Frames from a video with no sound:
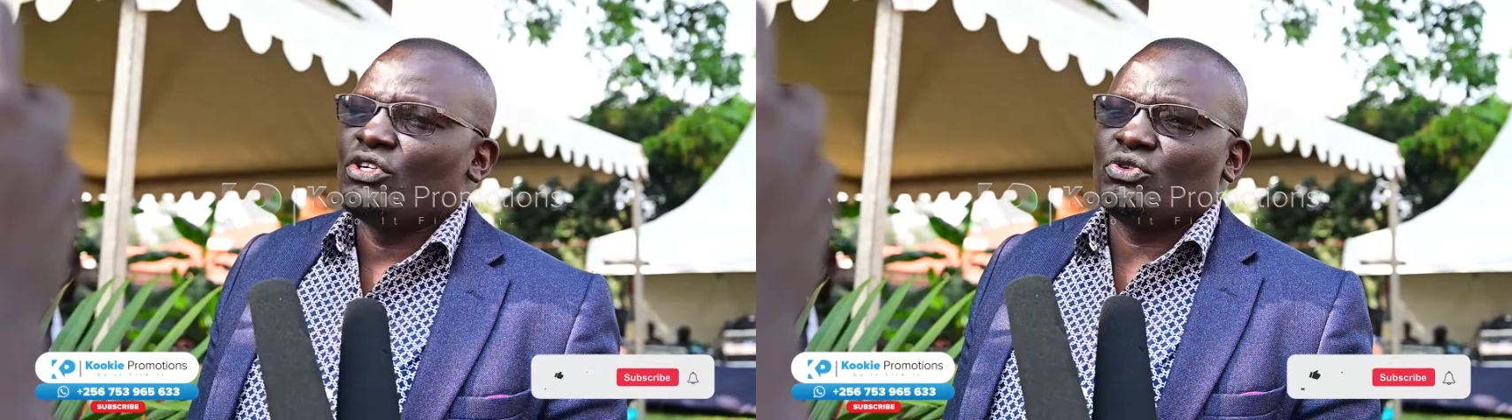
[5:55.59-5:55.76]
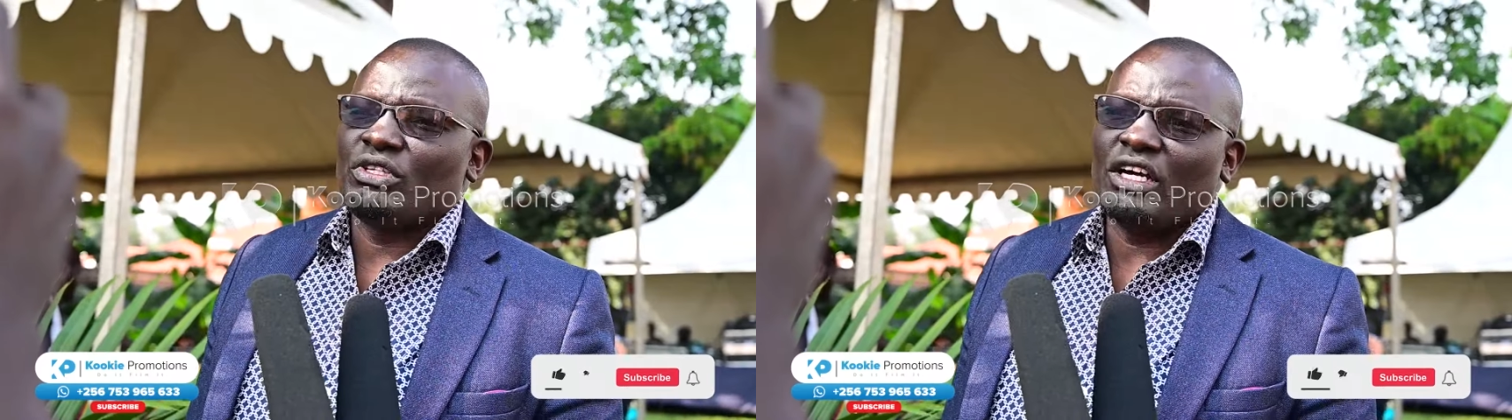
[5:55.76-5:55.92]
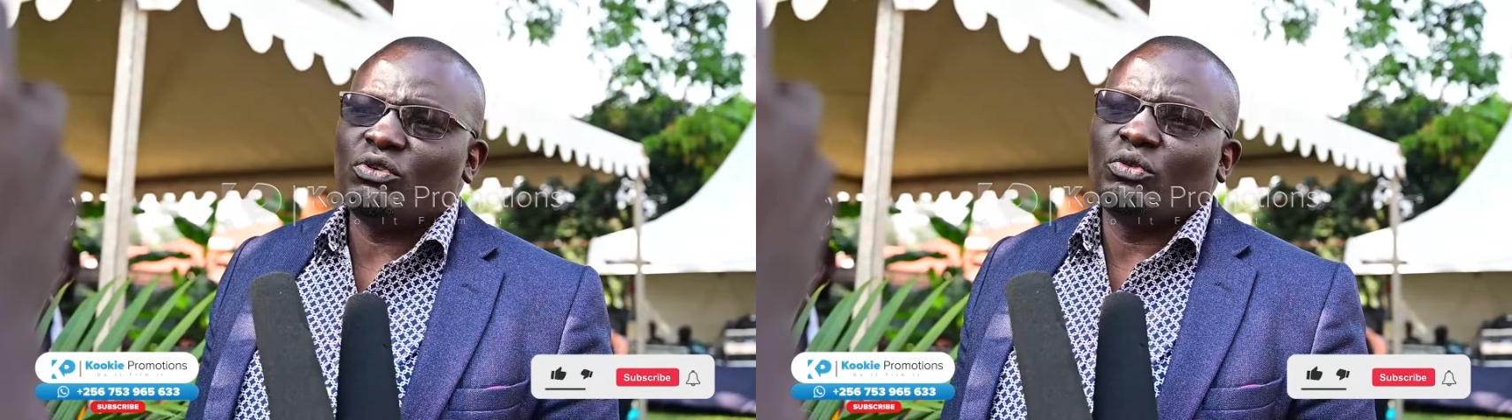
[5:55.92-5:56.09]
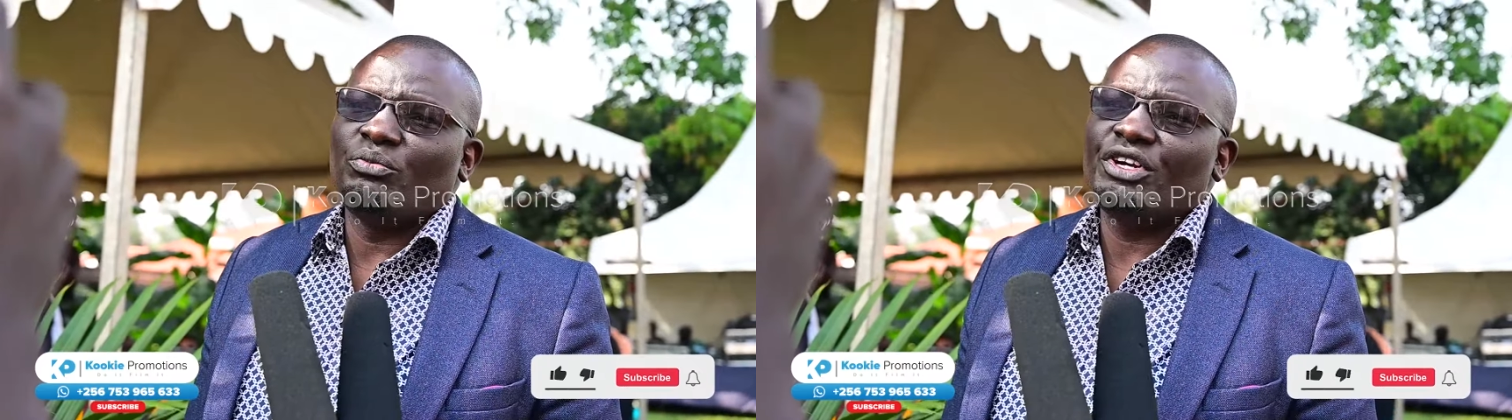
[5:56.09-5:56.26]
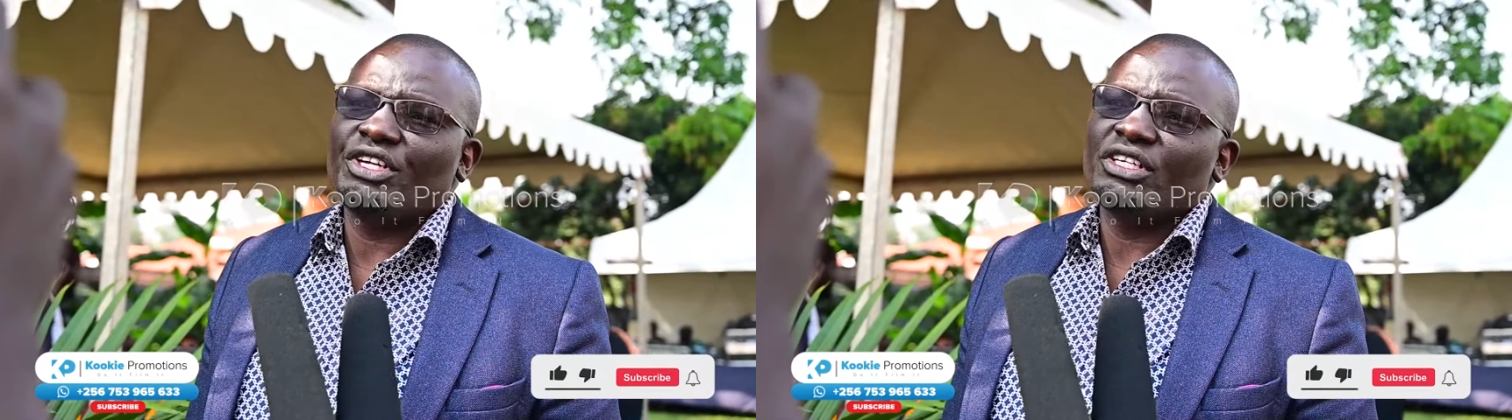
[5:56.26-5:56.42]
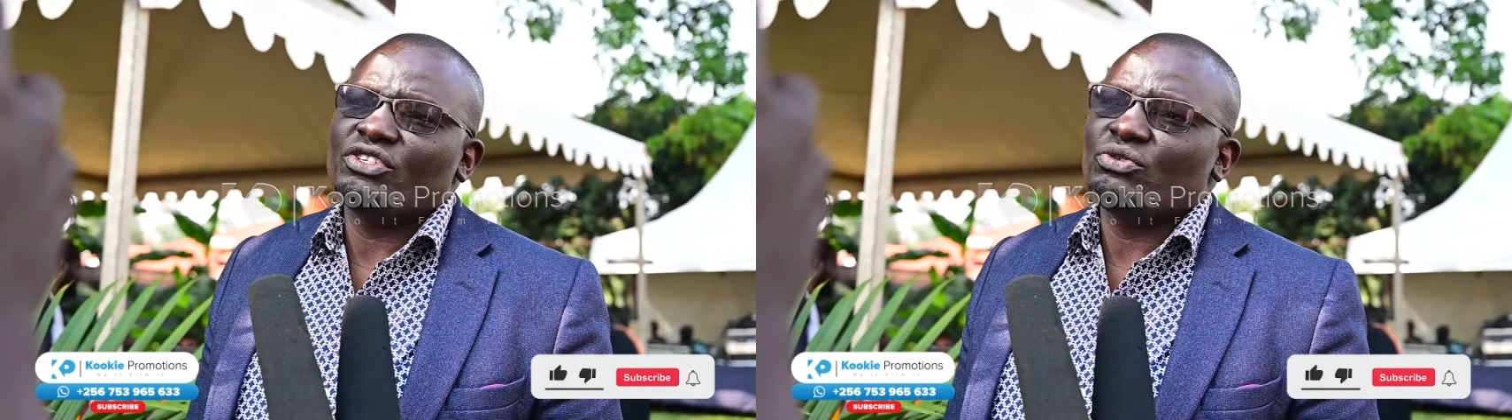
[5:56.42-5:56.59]
So that will
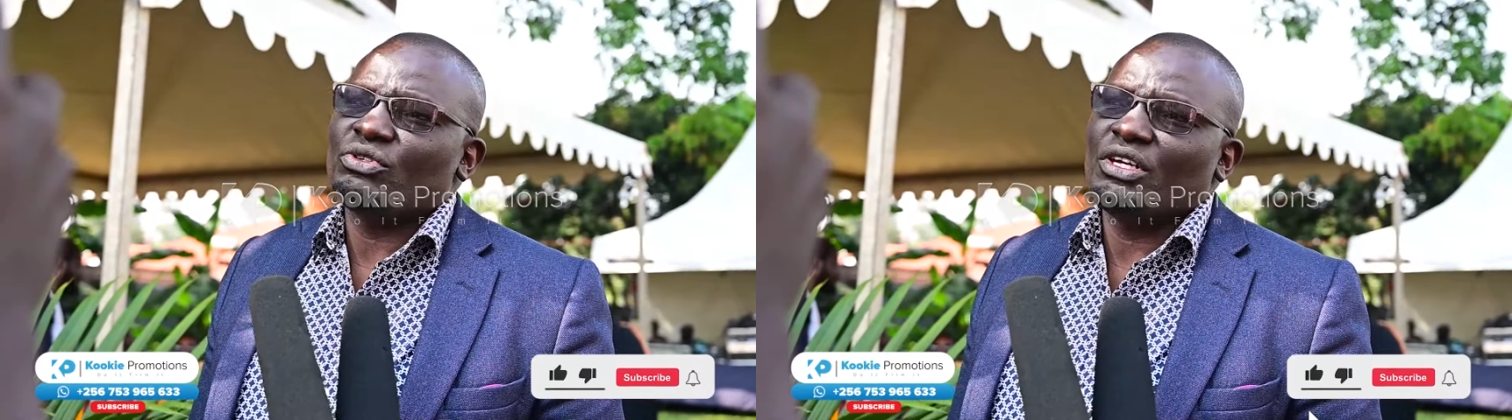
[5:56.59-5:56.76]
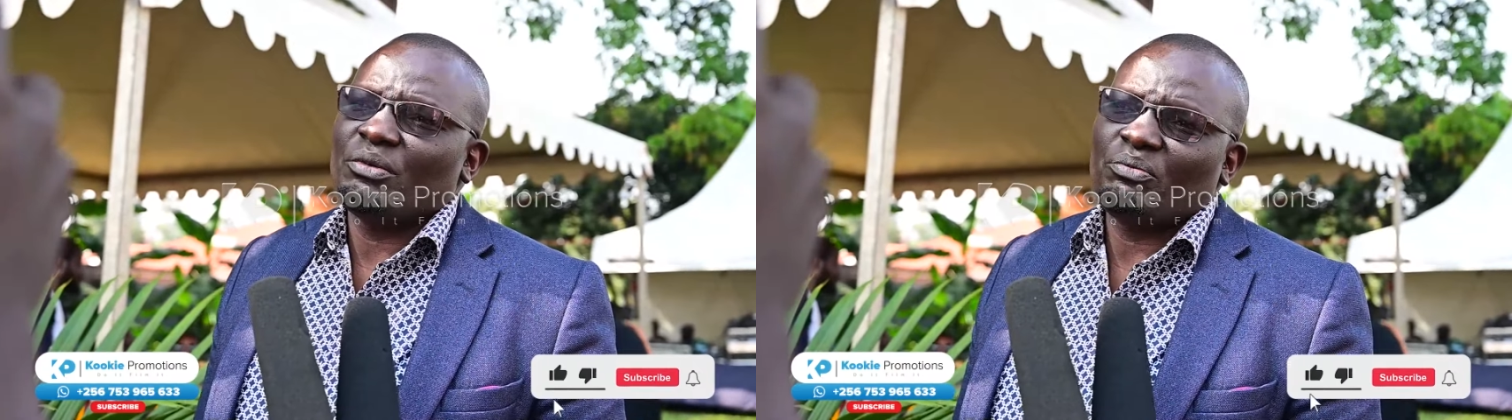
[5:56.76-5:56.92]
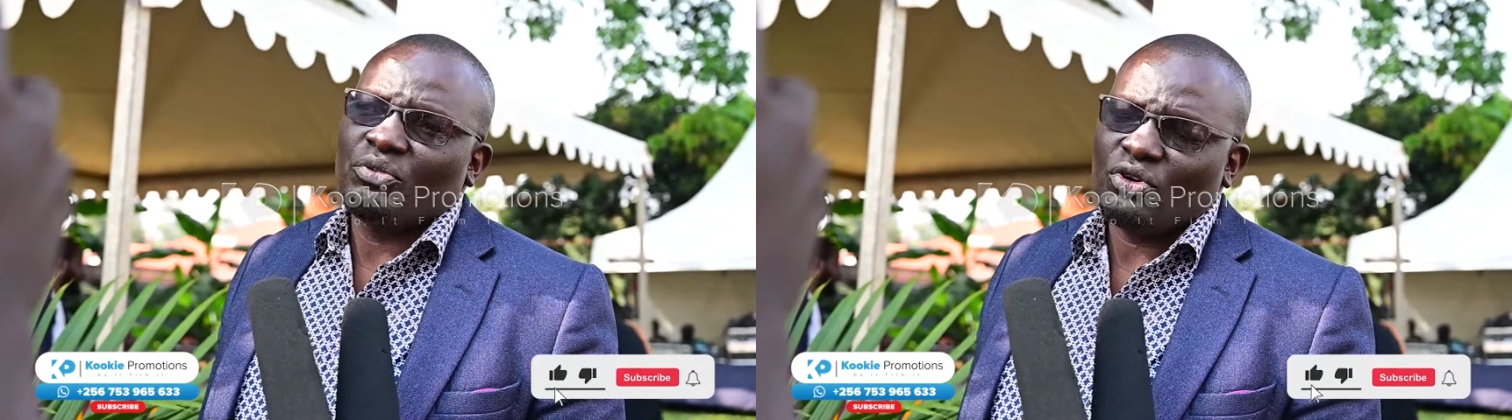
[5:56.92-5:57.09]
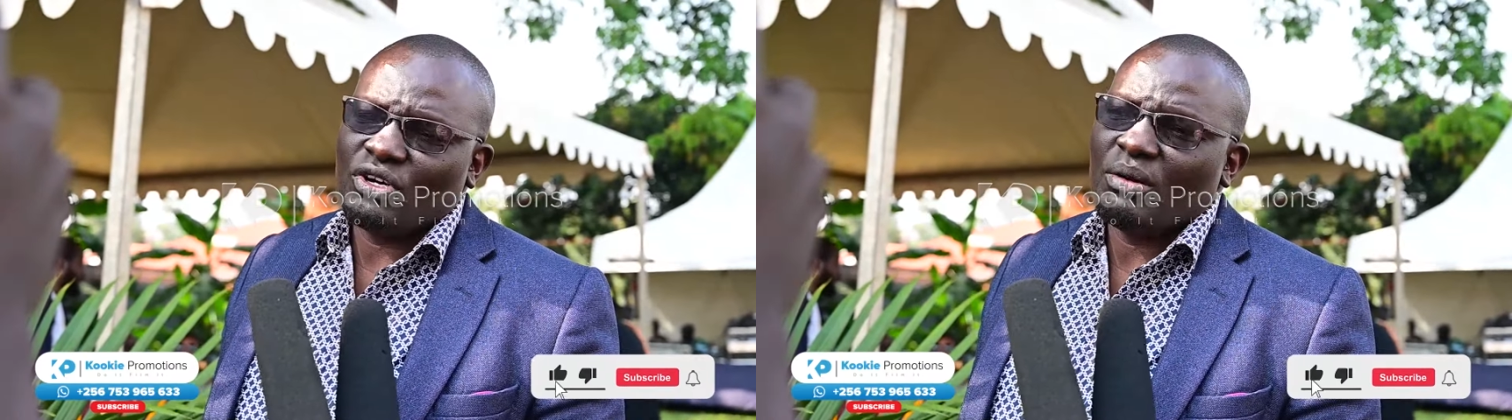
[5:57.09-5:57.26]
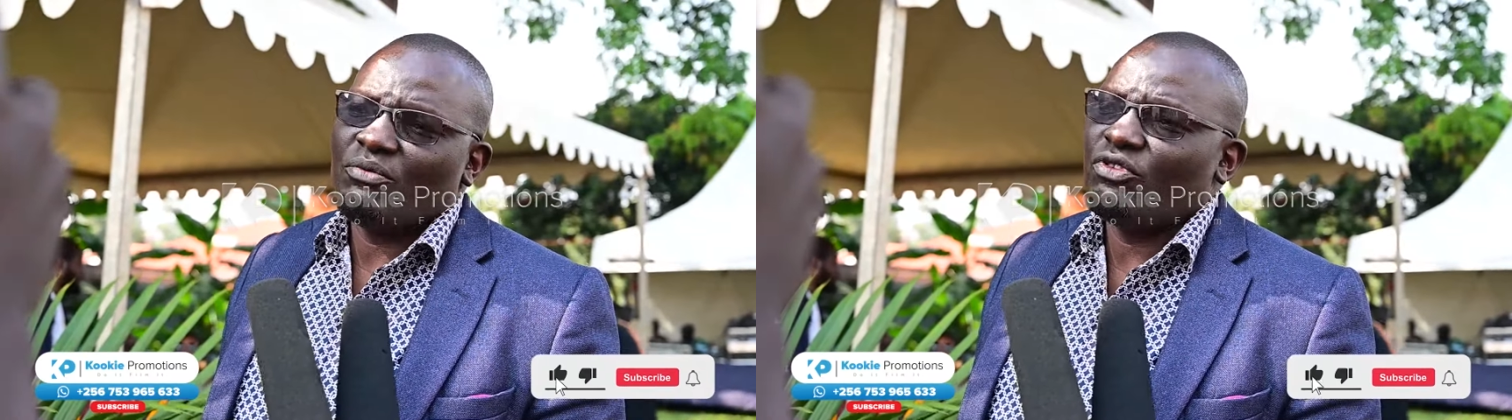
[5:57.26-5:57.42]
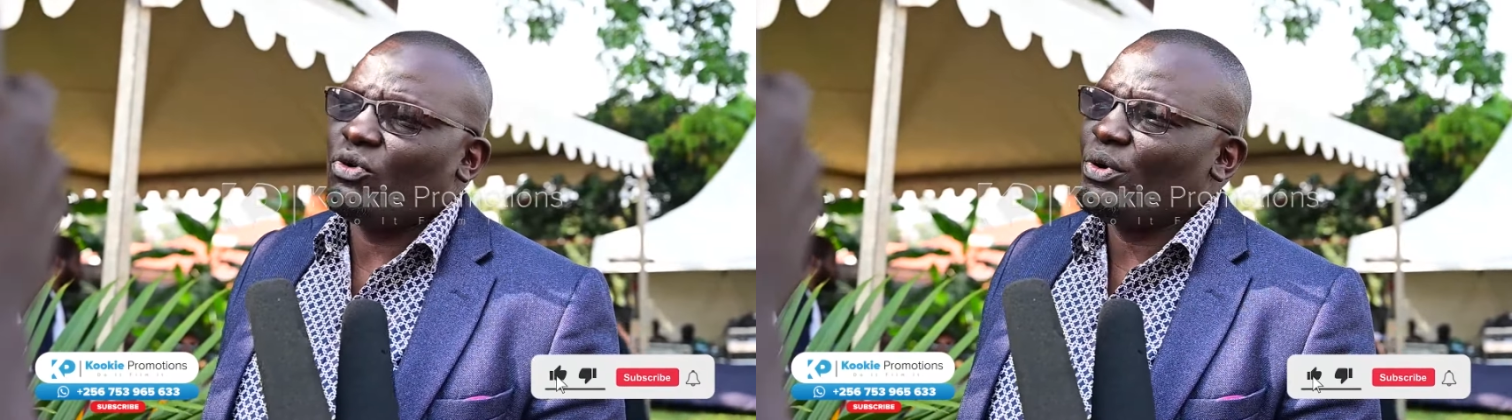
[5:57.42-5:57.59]
bring us to the
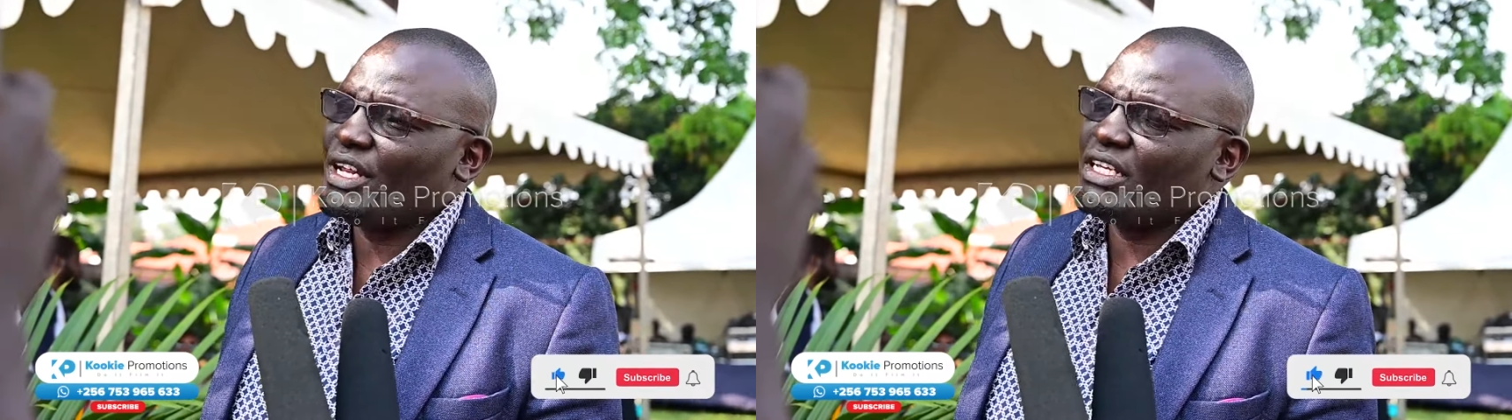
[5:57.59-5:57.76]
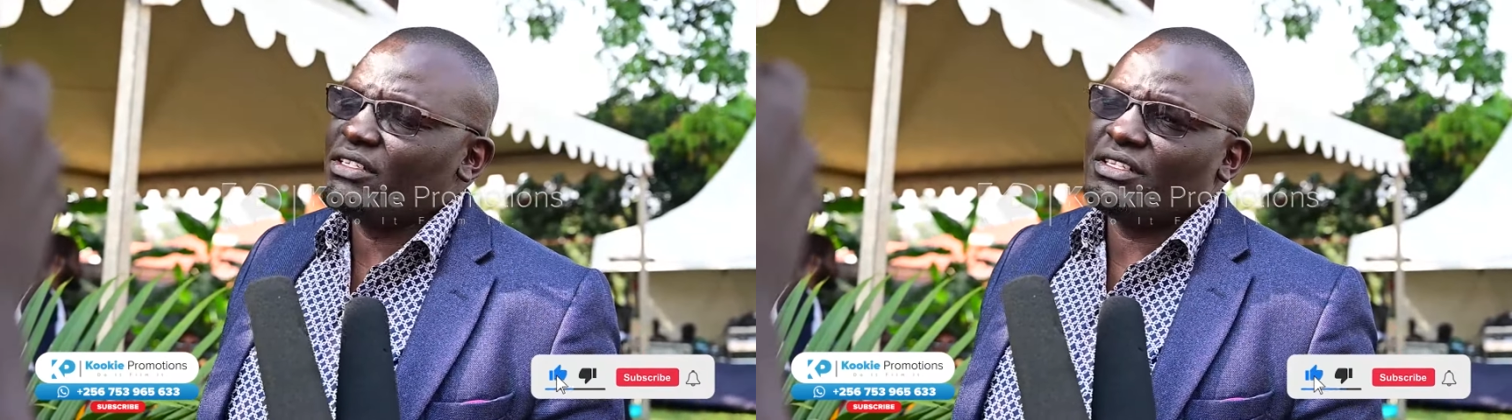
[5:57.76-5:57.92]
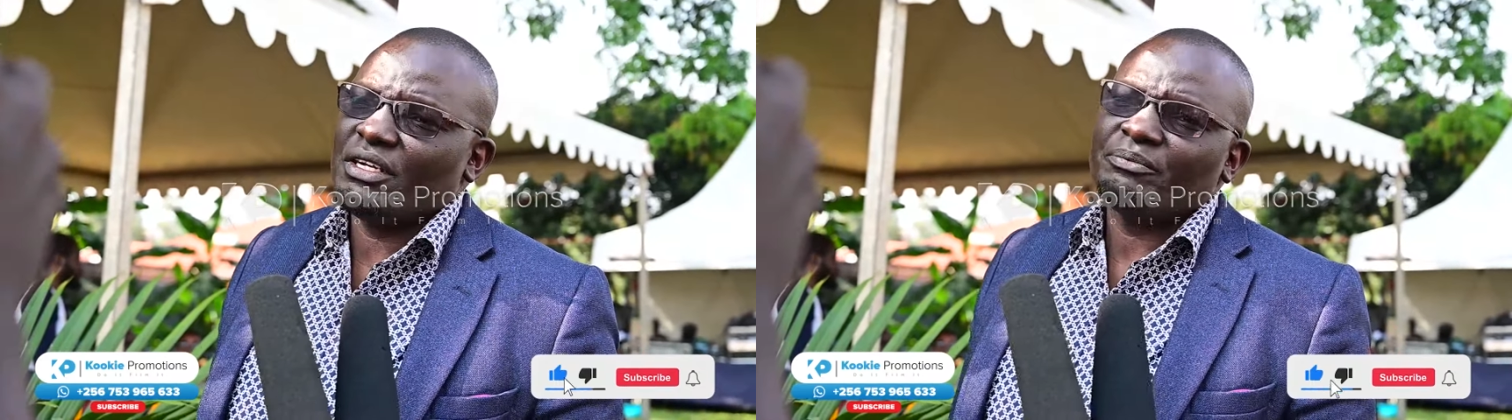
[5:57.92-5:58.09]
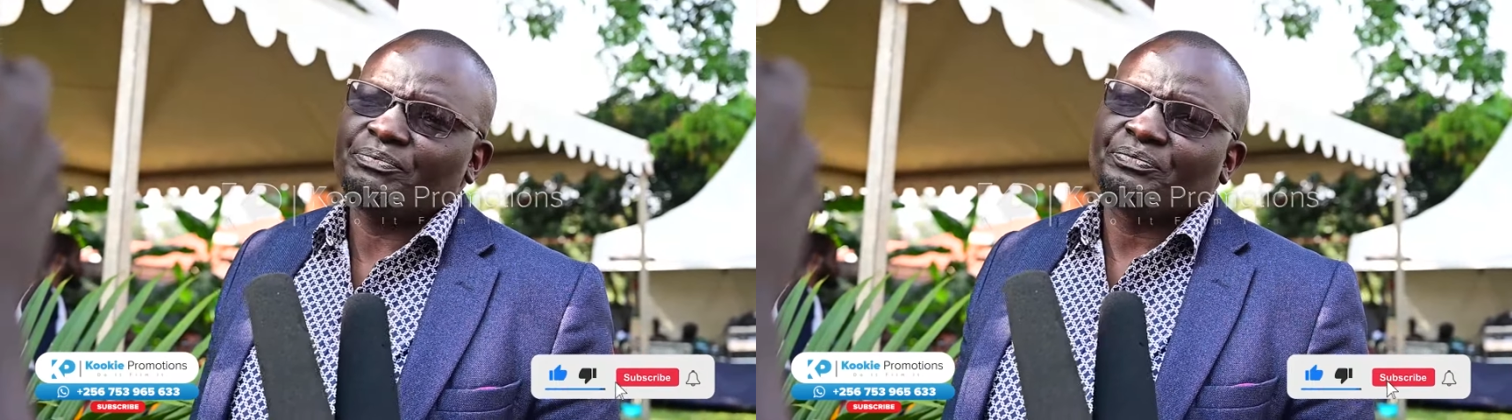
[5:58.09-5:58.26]
program for Wednesday,